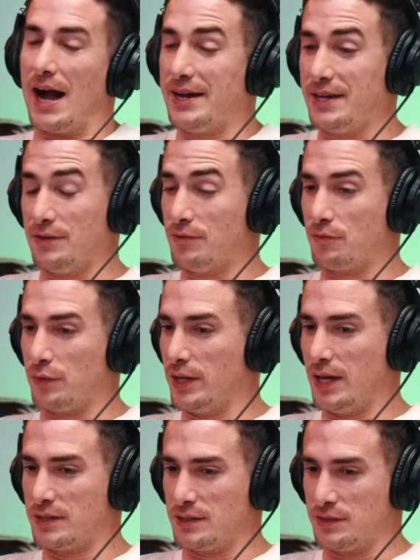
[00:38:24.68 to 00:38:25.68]
I didn't
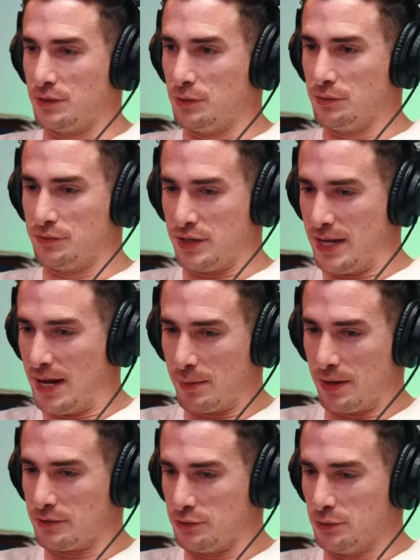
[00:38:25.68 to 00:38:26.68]
realize until today
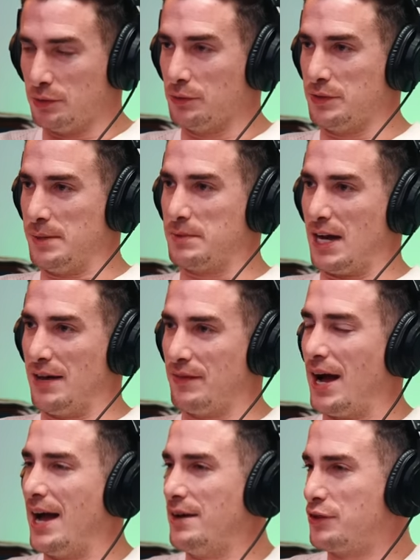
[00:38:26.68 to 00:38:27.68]
when I was doing a little deep
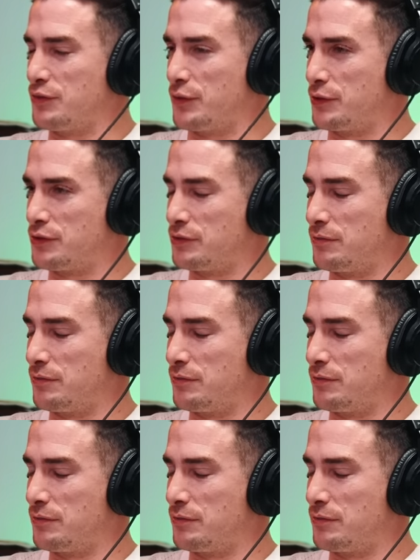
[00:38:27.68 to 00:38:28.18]
dive, I just, for